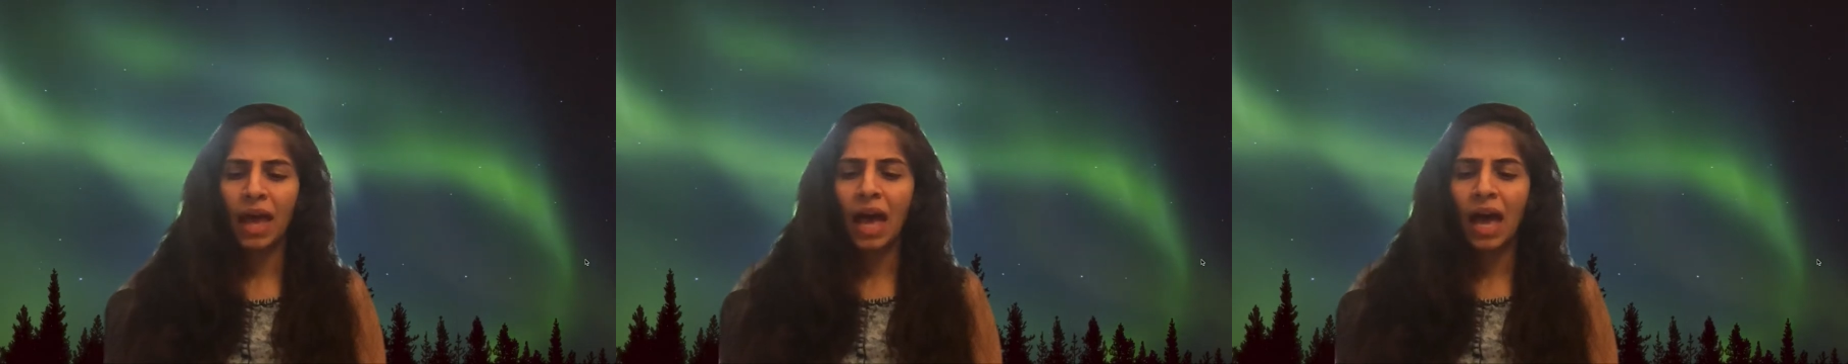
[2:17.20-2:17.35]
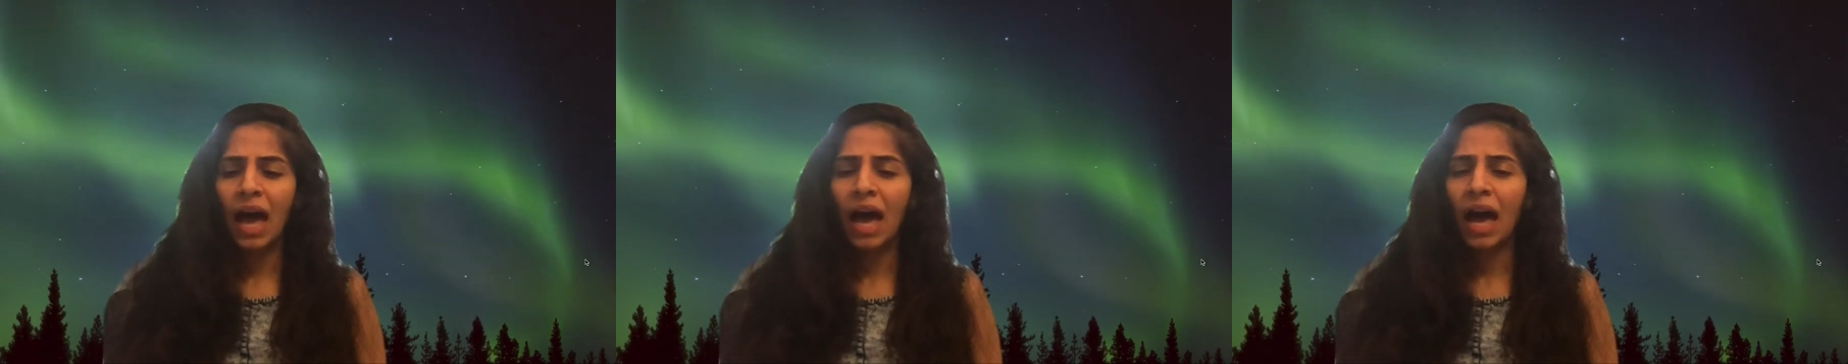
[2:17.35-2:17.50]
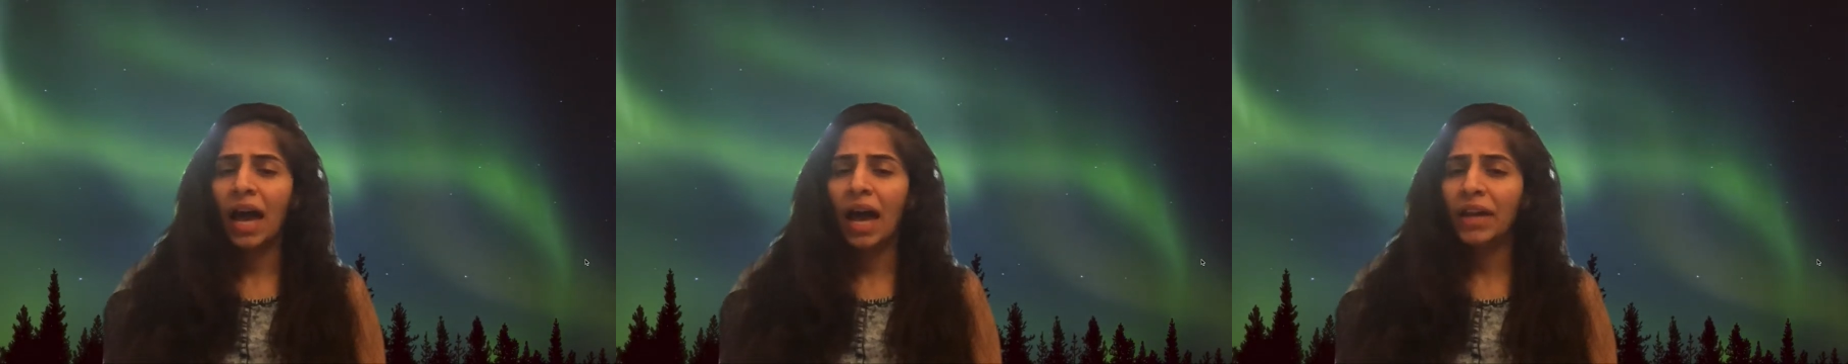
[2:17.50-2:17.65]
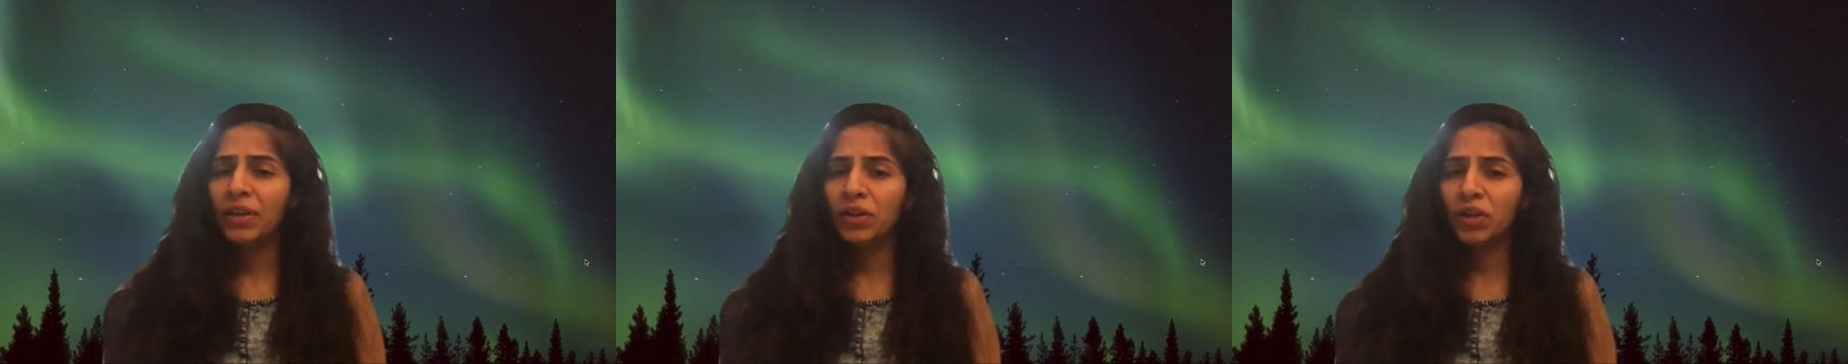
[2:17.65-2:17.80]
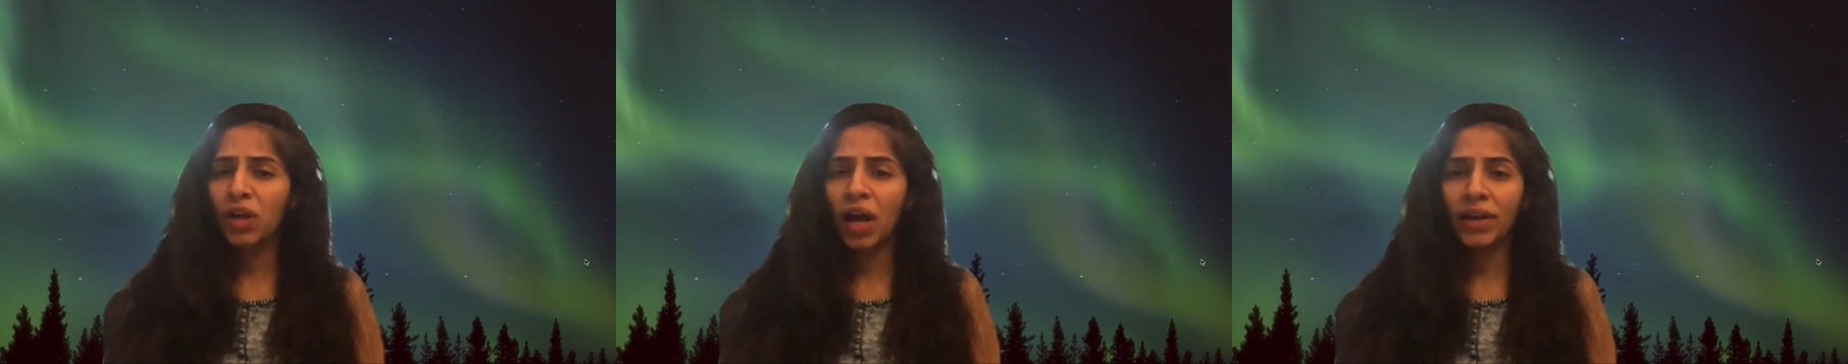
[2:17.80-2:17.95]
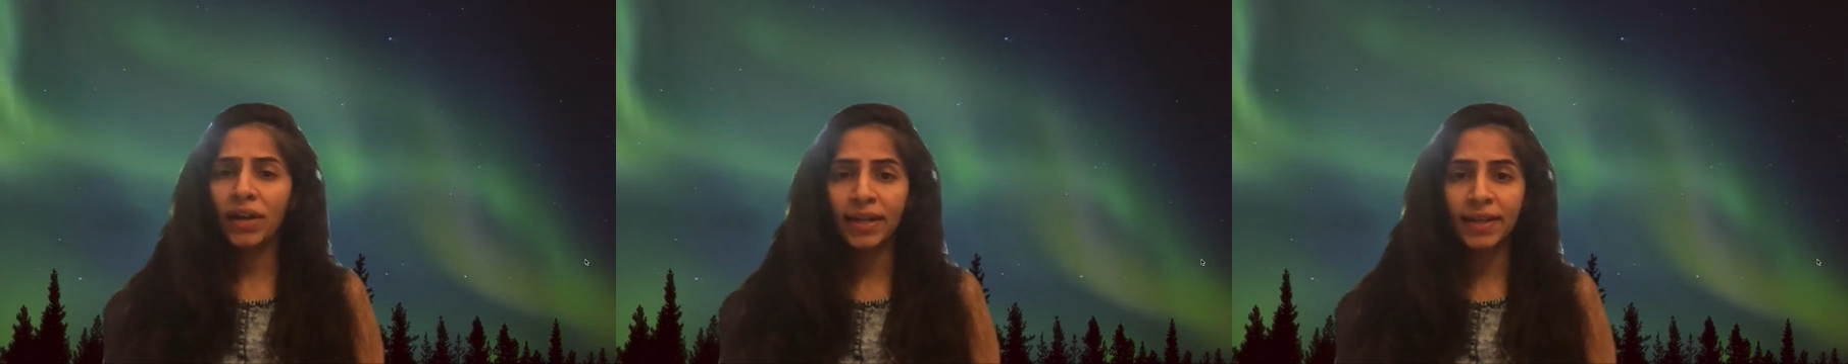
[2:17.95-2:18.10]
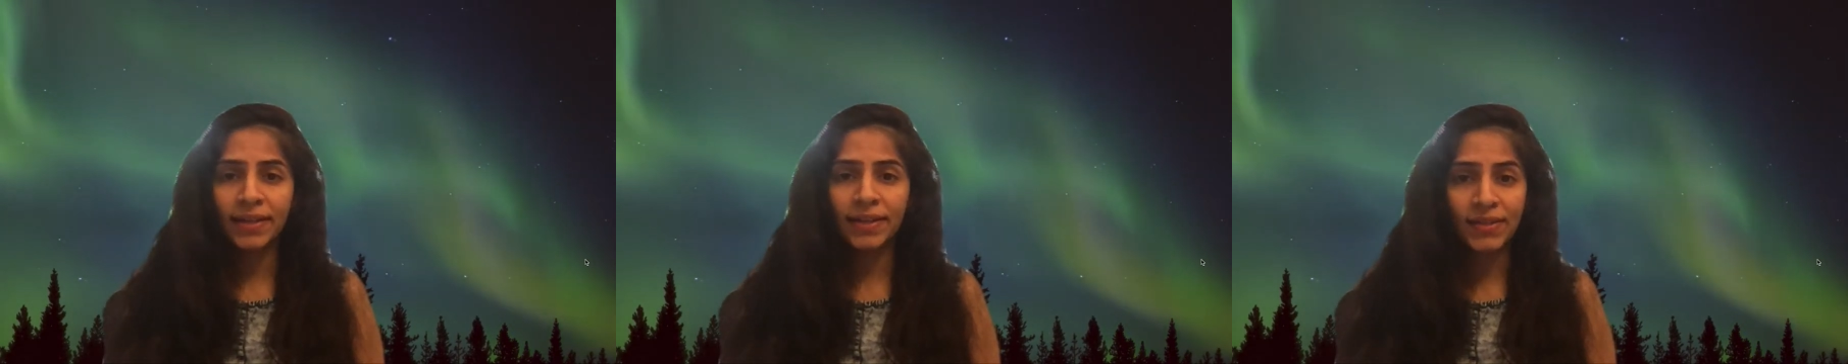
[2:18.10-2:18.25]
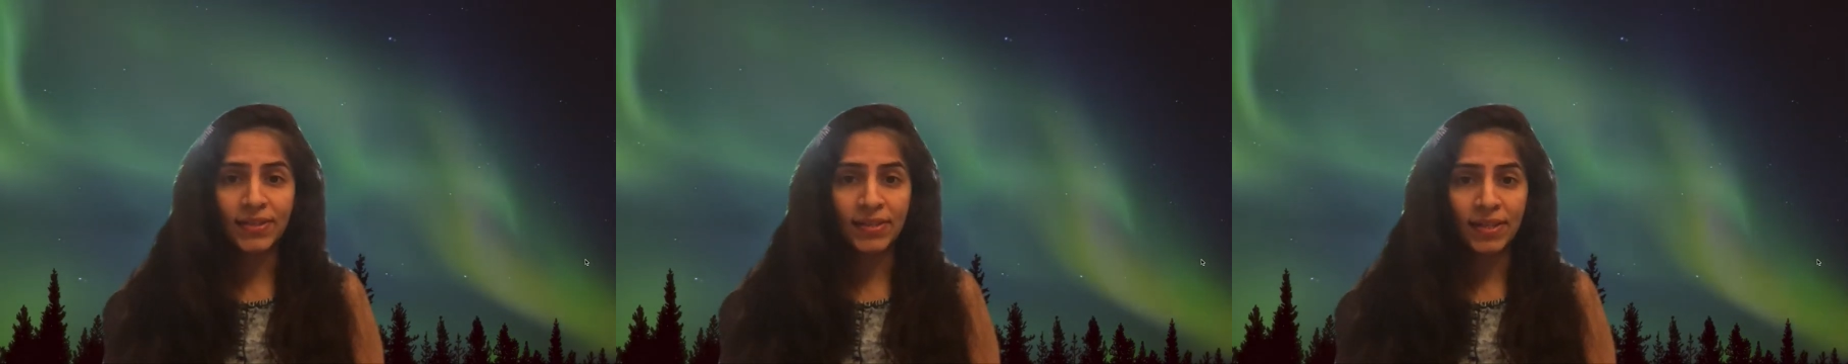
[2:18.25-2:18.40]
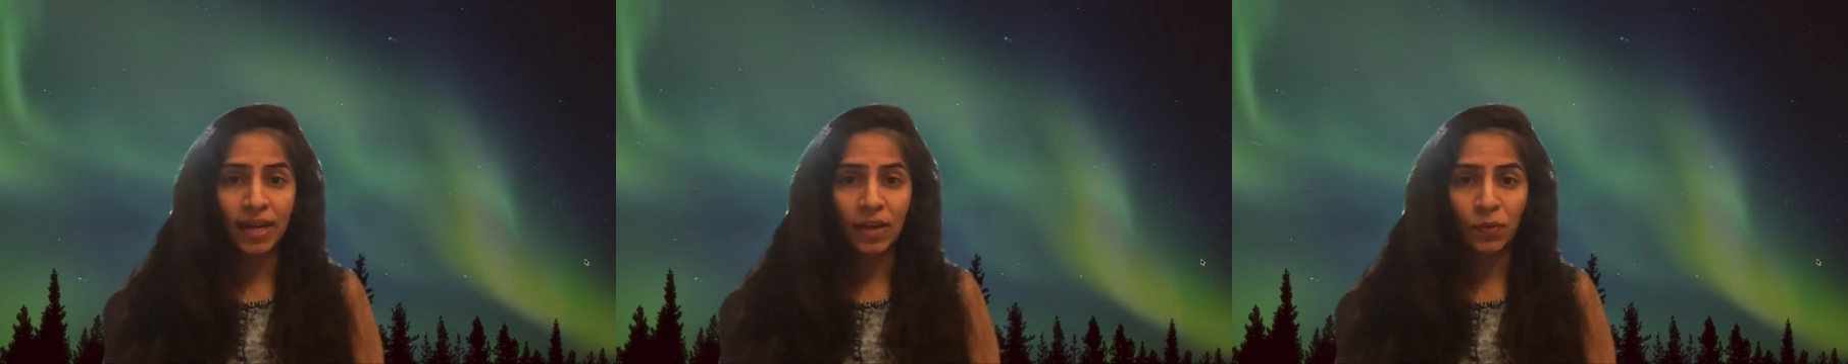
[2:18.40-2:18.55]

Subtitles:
"I do not understand